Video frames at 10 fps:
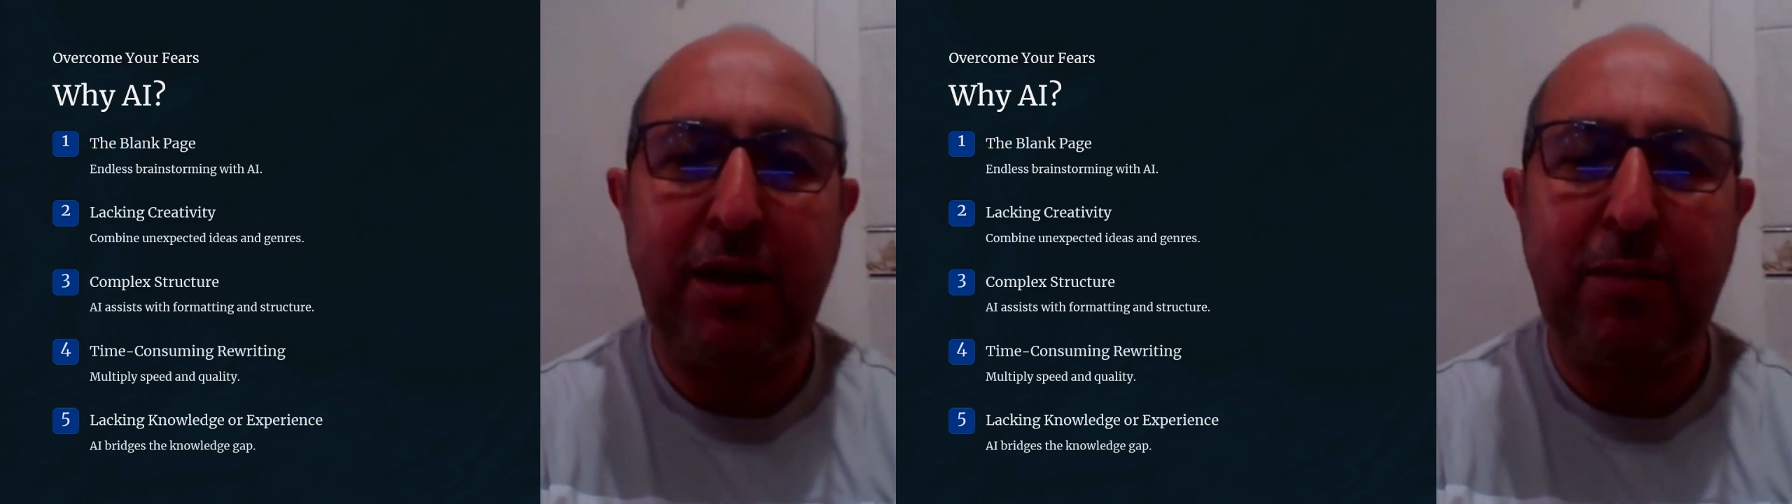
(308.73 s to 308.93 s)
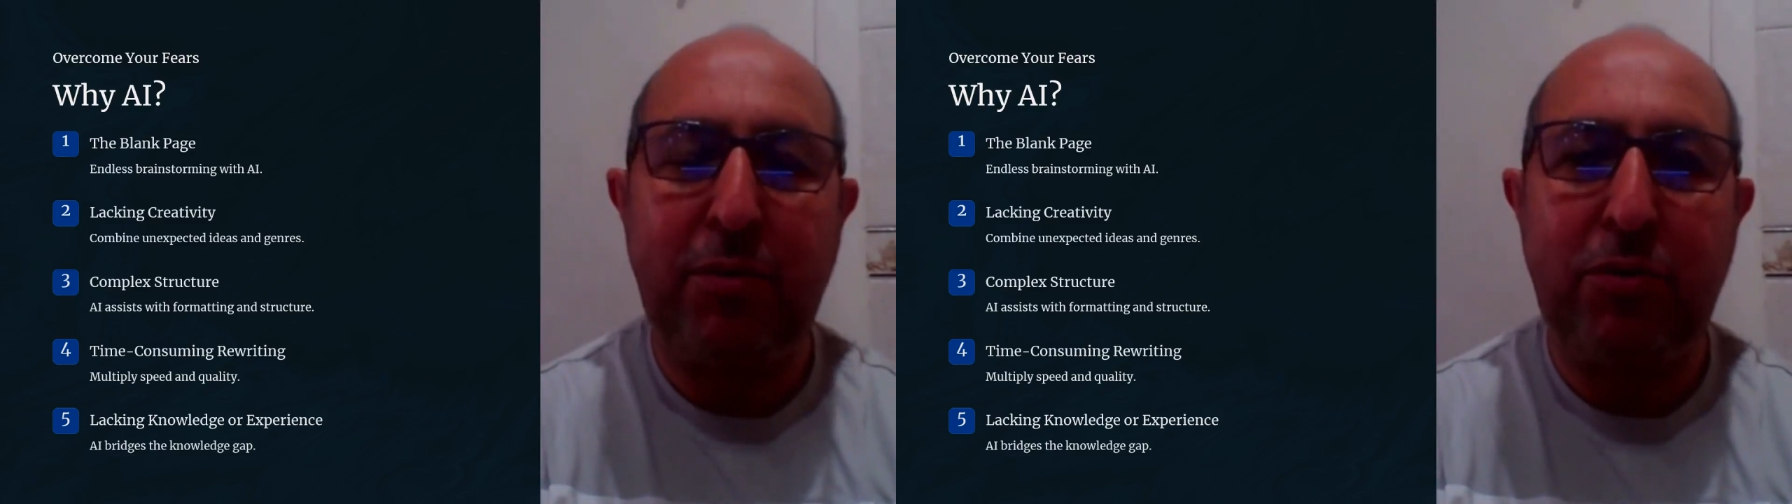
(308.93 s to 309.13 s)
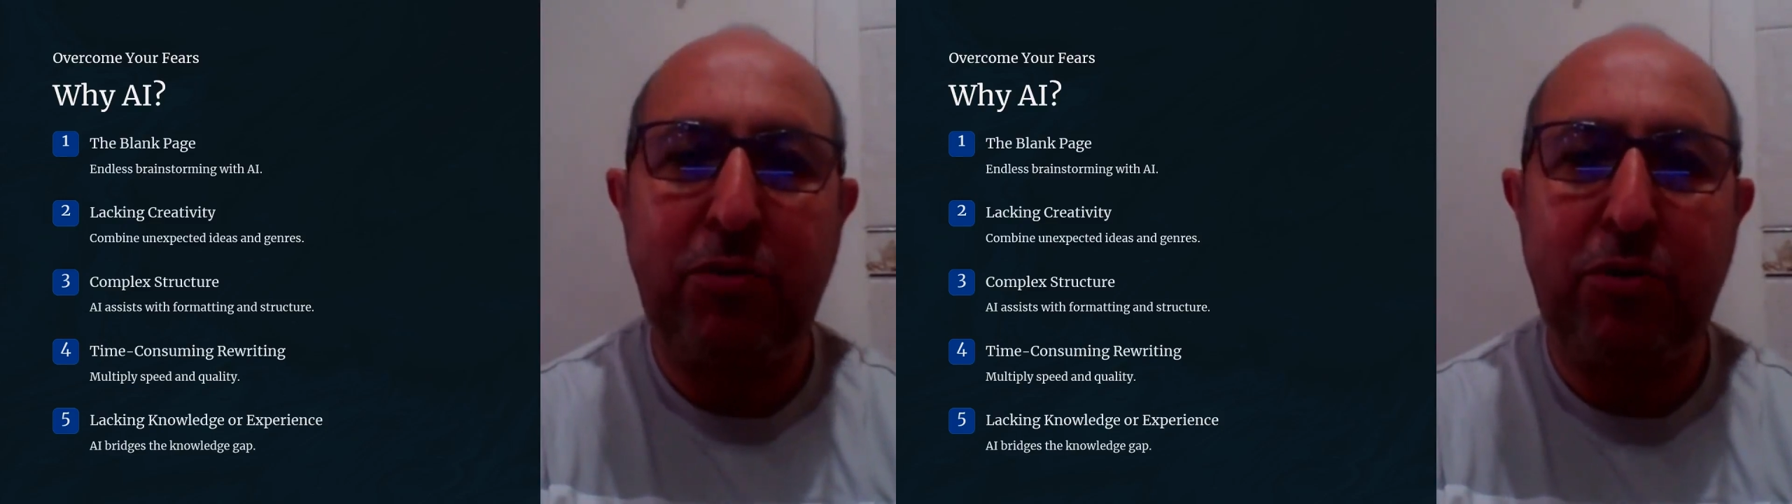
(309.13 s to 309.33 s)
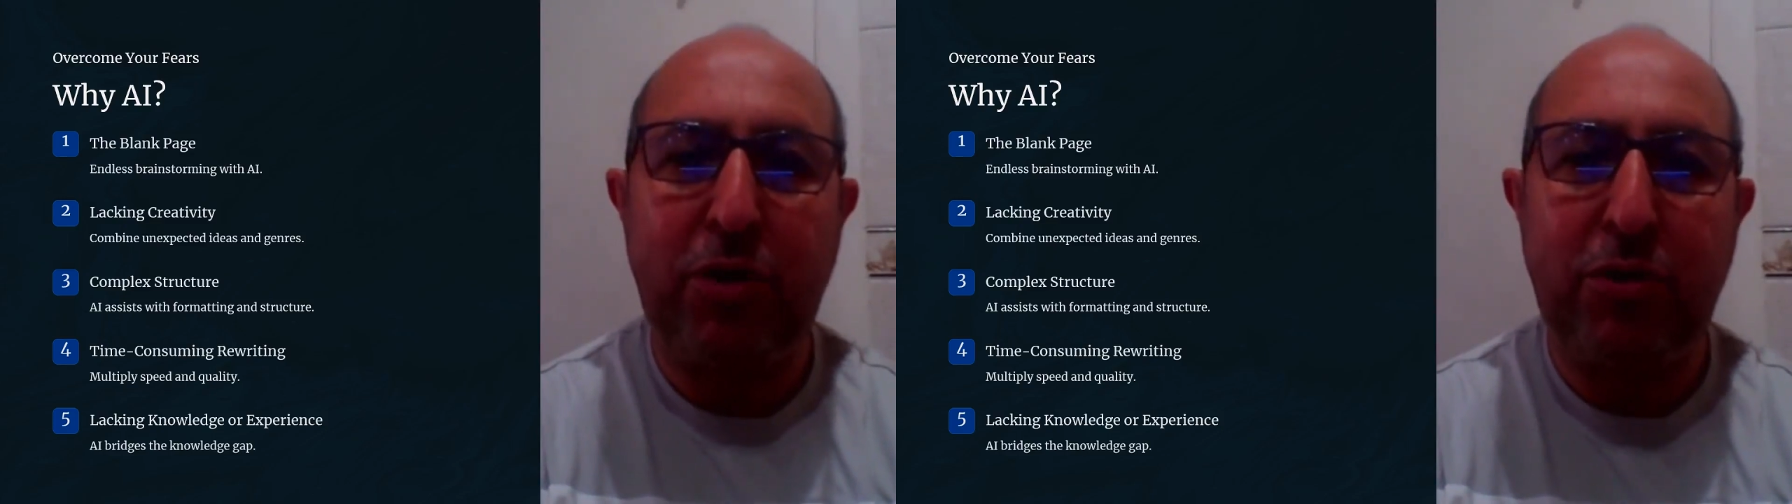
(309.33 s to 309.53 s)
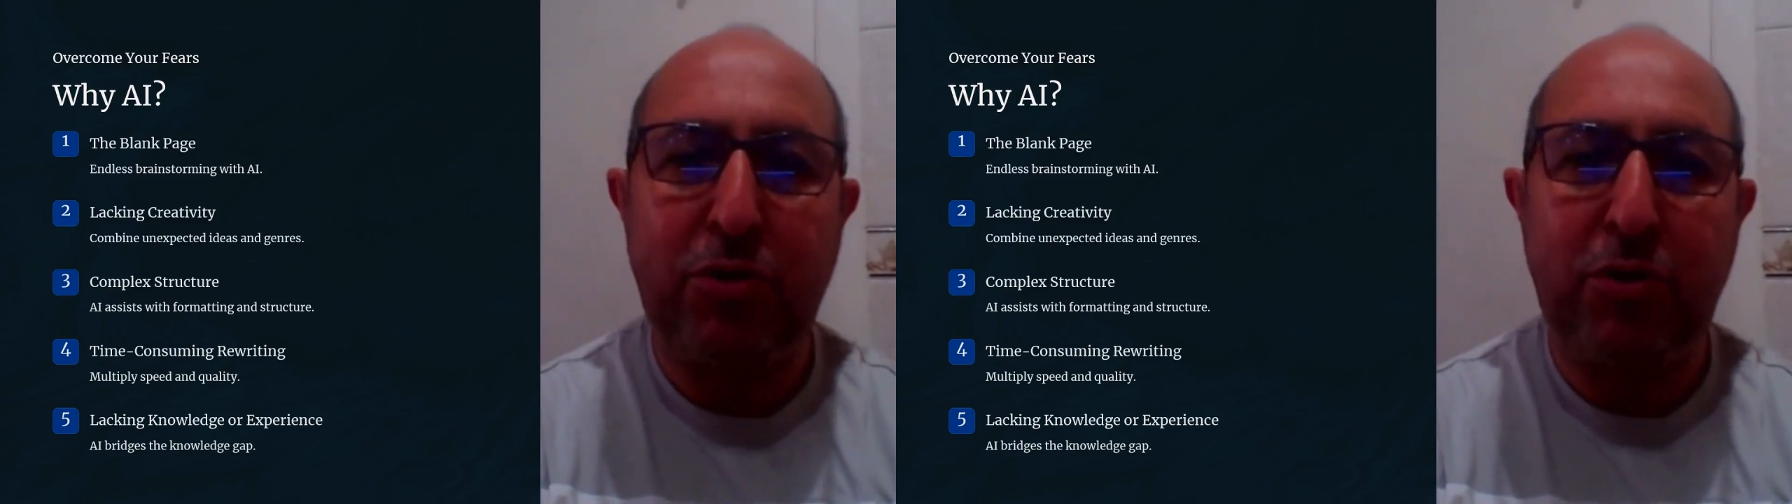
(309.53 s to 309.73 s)
help you
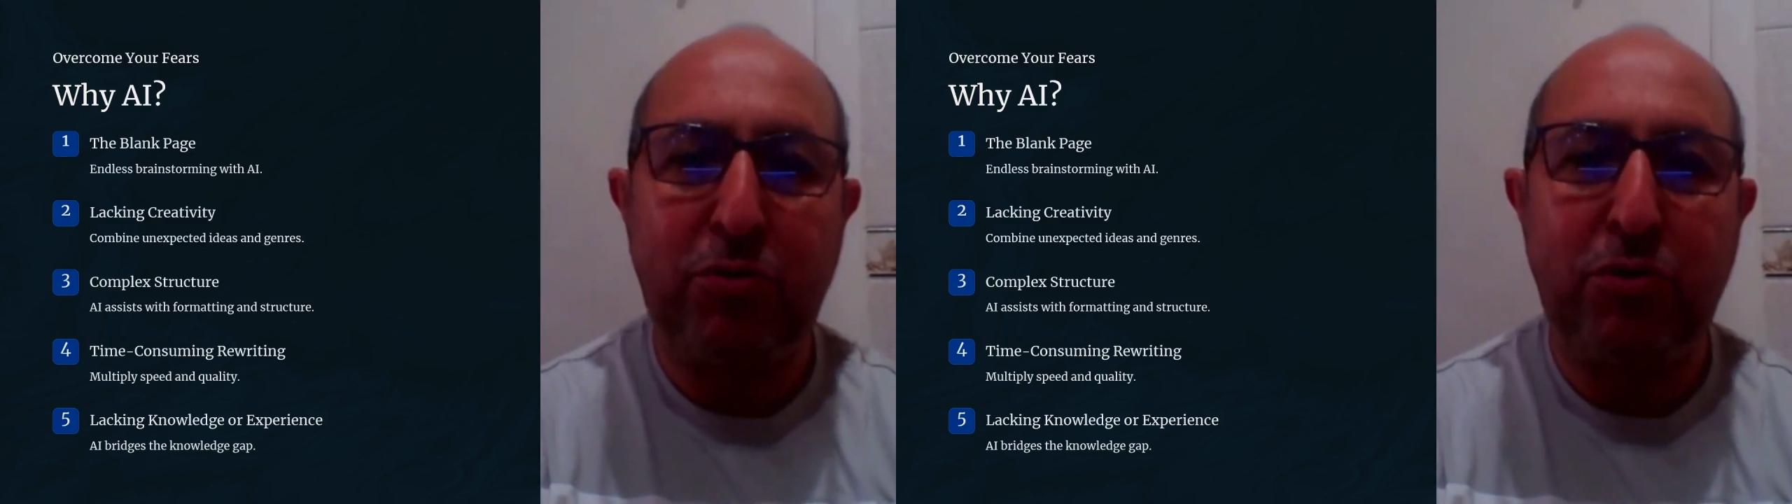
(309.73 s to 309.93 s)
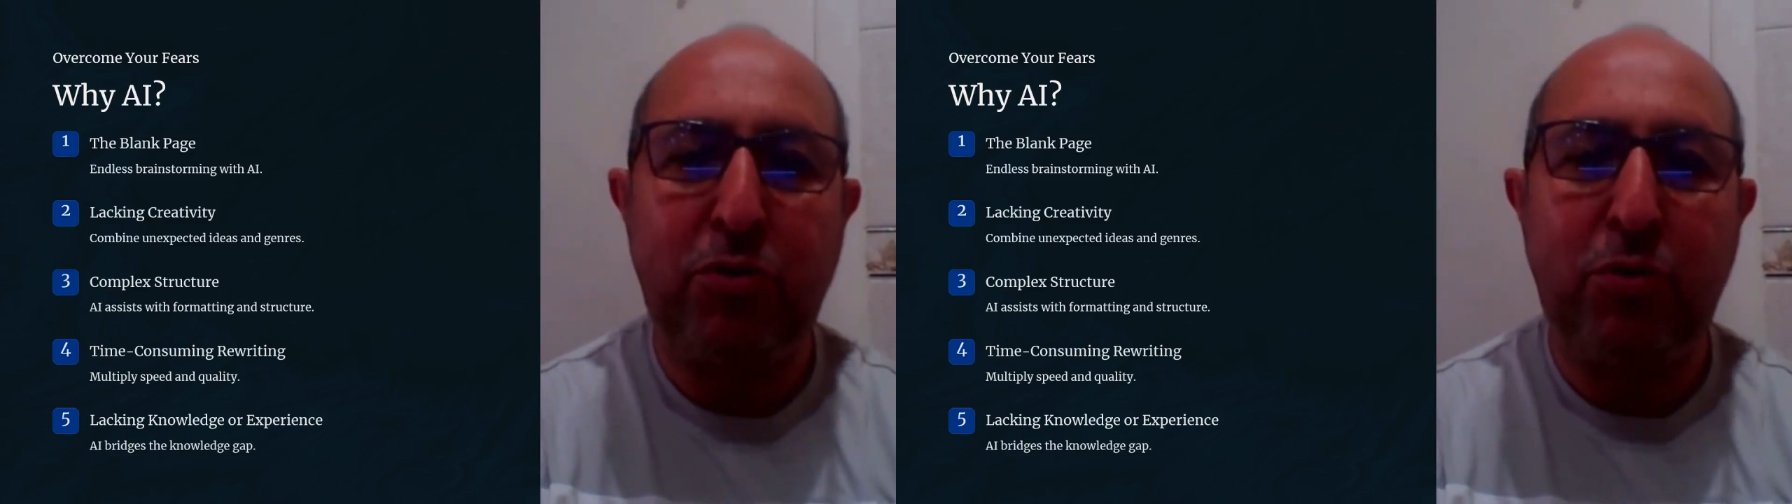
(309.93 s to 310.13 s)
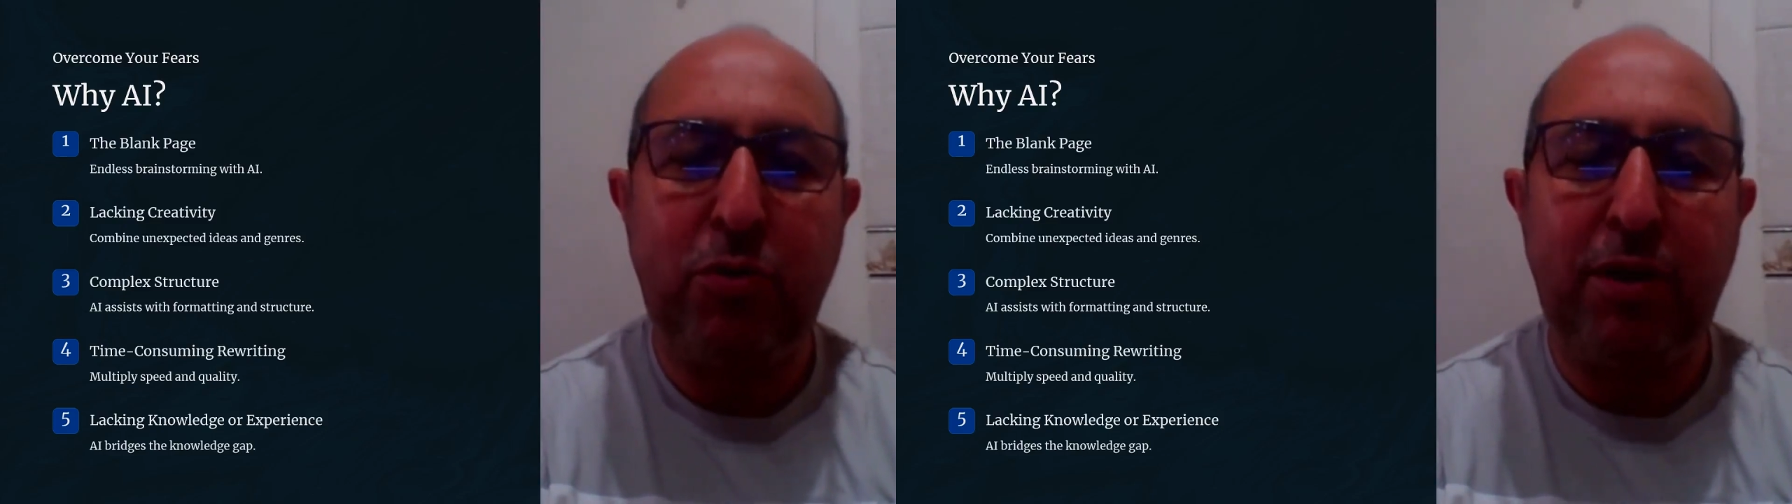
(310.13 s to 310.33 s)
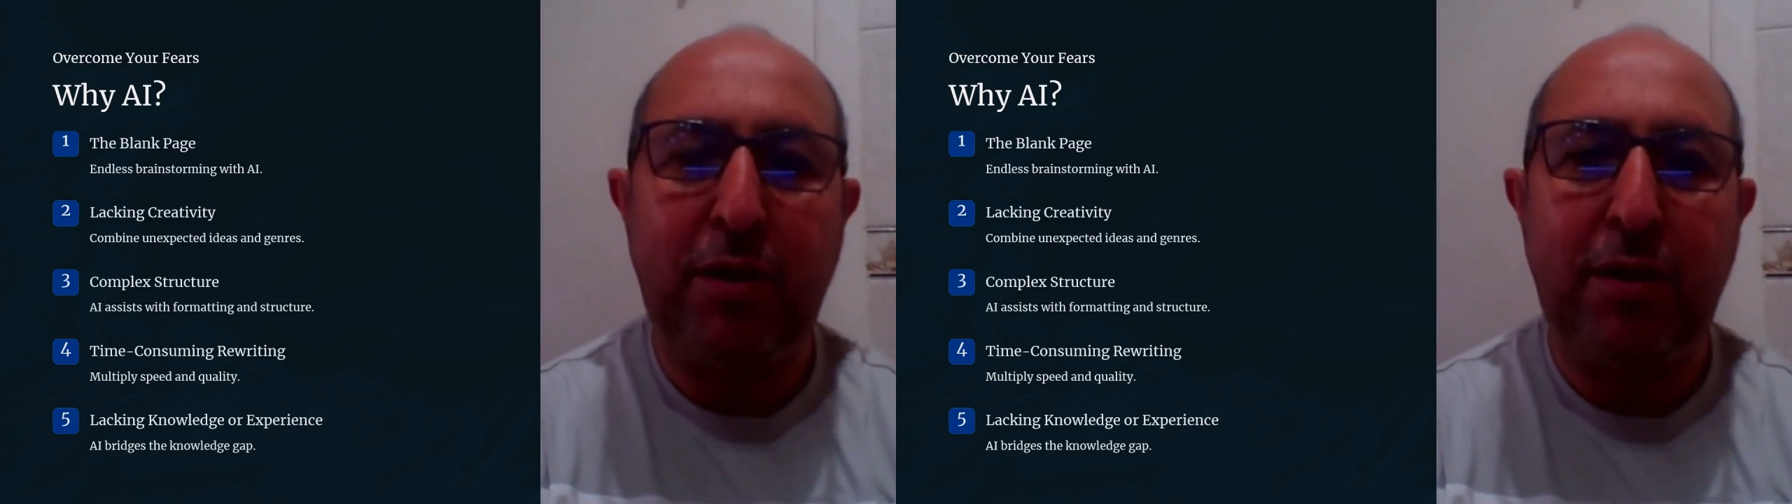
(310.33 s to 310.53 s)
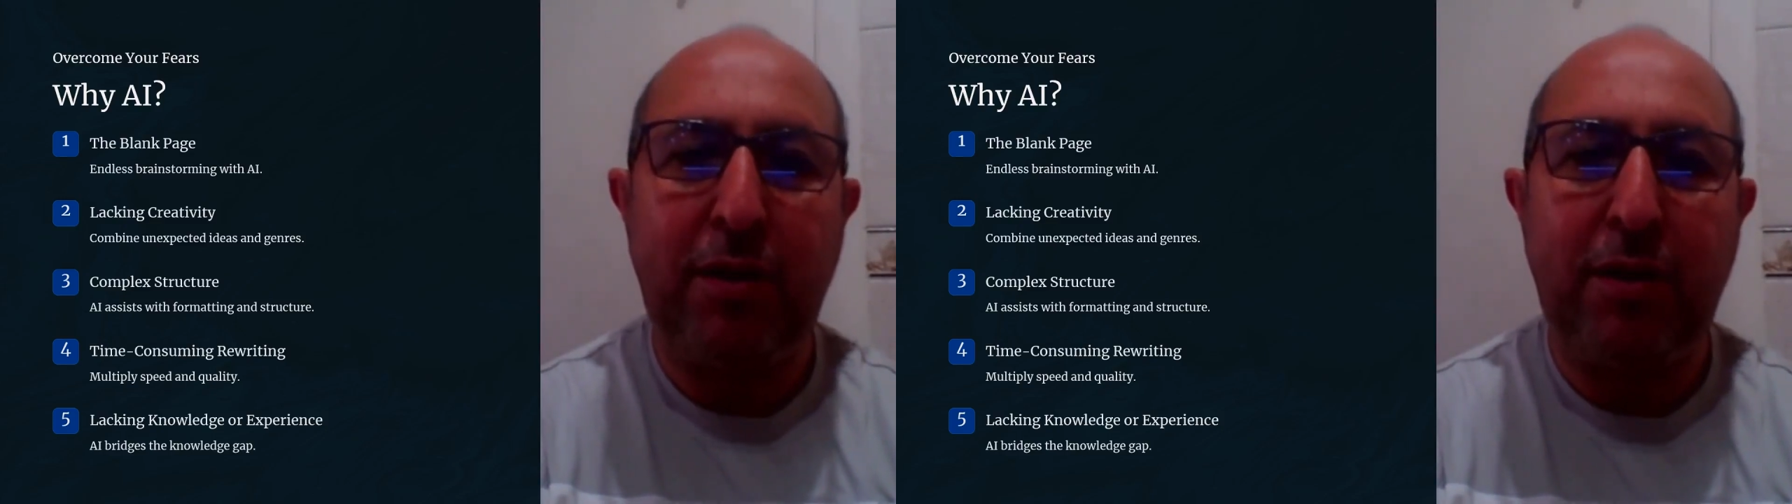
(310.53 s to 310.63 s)
structure your story.